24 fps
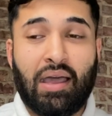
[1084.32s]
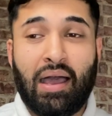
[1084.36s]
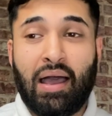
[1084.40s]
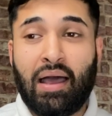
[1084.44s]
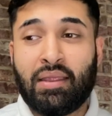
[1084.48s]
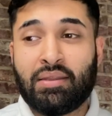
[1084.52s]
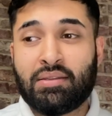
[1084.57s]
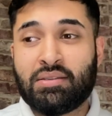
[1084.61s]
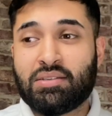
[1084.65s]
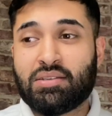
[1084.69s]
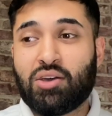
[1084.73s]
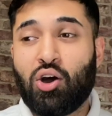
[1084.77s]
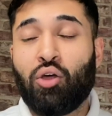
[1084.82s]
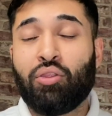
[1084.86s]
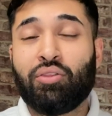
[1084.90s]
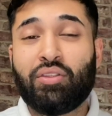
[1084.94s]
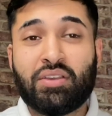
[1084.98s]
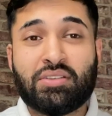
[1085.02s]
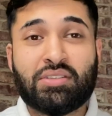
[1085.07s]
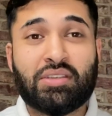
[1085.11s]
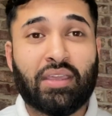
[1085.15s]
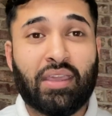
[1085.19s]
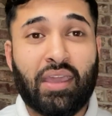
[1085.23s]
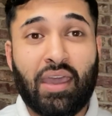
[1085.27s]
And on
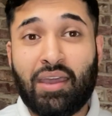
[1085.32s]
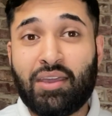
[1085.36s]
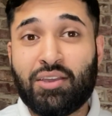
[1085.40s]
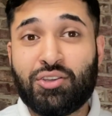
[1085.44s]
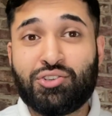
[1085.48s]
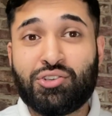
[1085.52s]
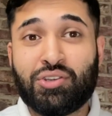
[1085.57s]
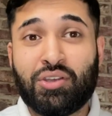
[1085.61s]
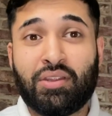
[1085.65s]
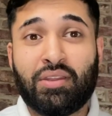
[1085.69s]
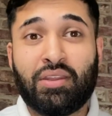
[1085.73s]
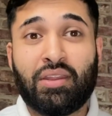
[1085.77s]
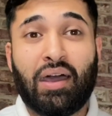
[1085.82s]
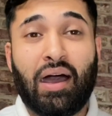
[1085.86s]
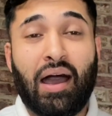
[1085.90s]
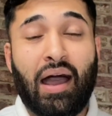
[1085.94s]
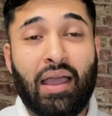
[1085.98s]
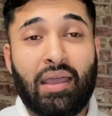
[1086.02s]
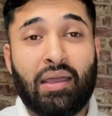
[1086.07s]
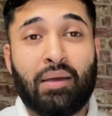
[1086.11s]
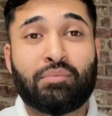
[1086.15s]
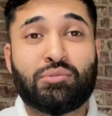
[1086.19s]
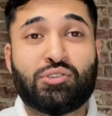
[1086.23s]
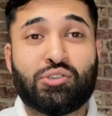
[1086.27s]
this occasion,
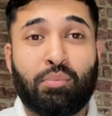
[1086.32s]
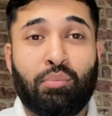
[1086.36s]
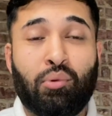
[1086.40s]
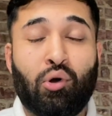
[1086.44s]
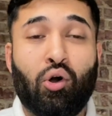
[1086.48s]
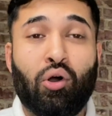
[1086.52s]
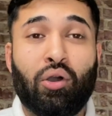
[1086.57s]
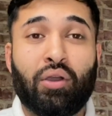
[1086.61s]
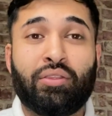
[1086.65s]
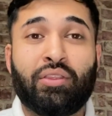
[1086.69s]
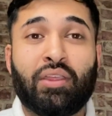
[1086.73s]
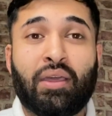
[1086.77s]
I am supporting